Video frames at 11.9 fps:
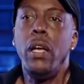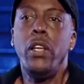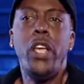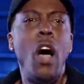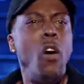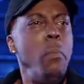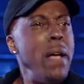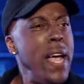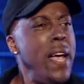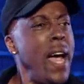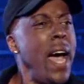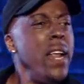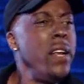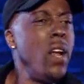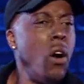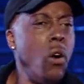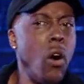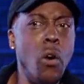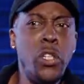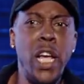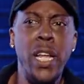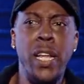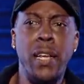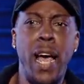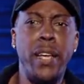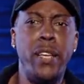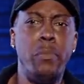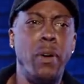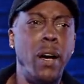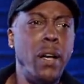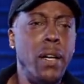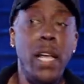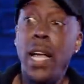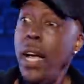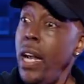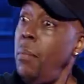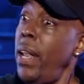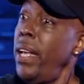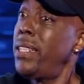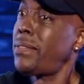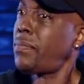yo, man, I didn't know OJ didn't like you, bro." And I'm like,